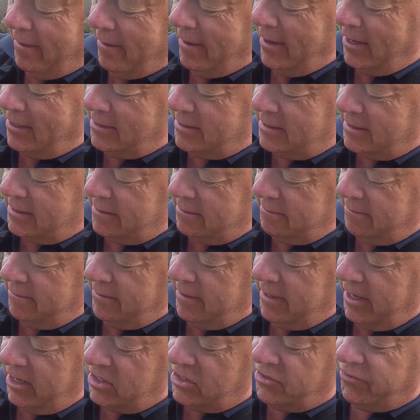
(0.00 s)

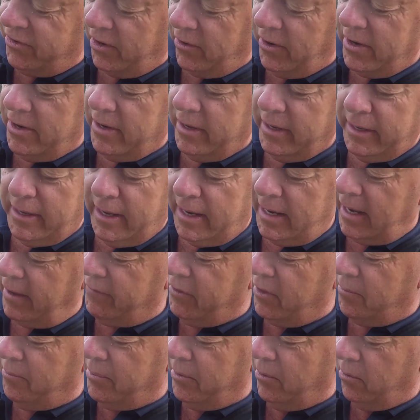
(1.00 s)
It's very neat. I
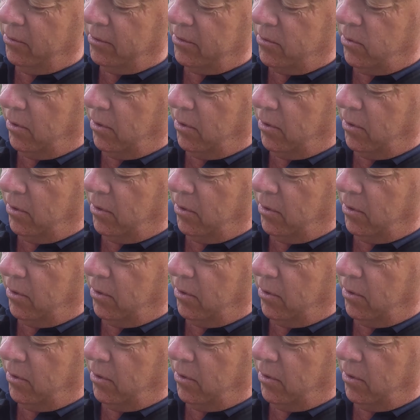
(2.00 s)
love the build